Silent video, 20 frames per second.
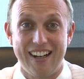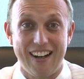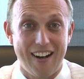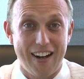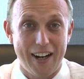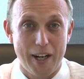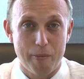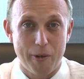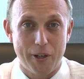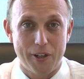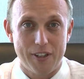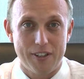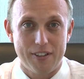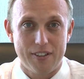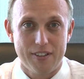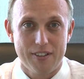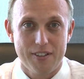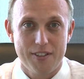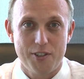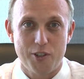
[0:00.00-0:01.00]
I am honoured
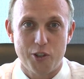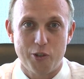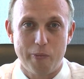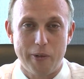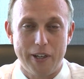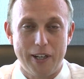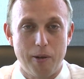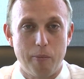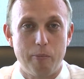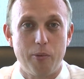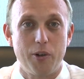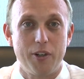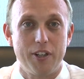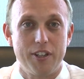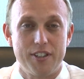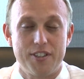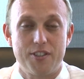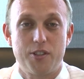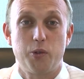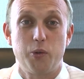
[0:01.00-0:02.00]
to have been
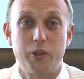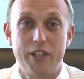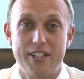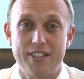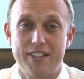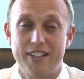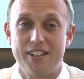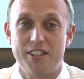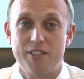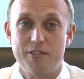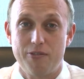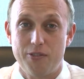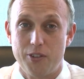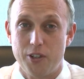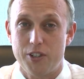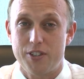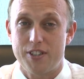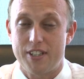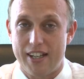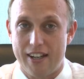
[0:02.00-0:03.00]
appointed as Queensland's
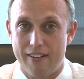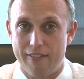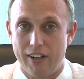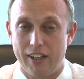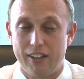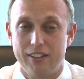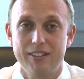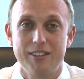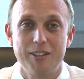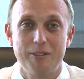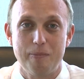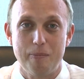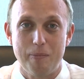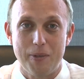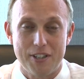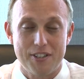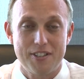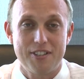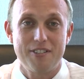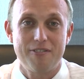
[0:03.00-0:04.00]
first ever
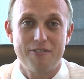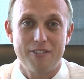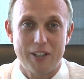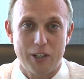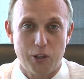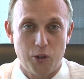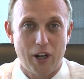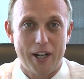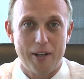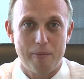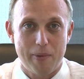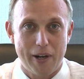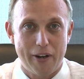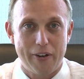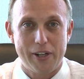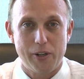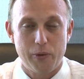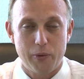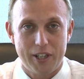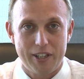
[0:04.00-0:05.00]
Minister for the Great
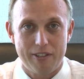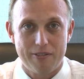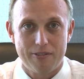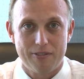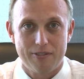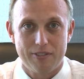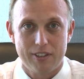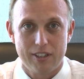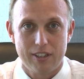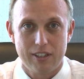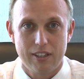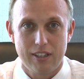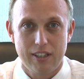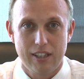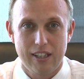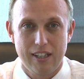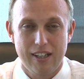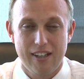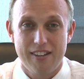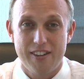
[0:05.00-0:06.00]
Barrier Reef.
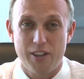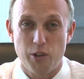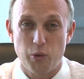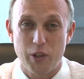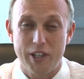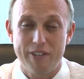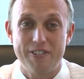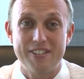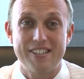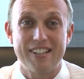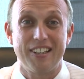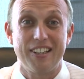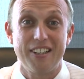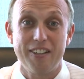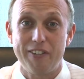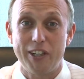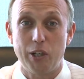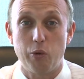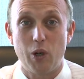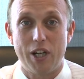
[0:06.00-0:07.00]
The reef is a
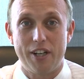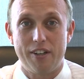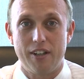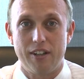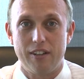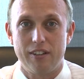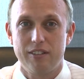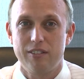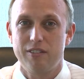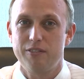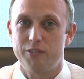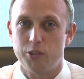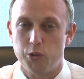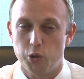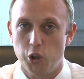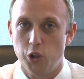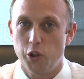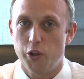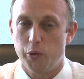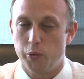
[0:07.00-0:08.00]
living wonder for
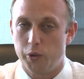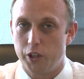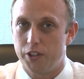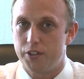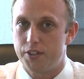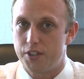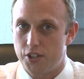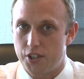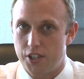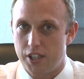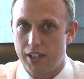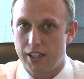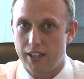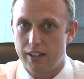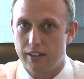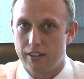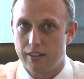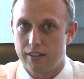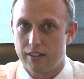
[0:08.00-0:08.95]
all the world to share.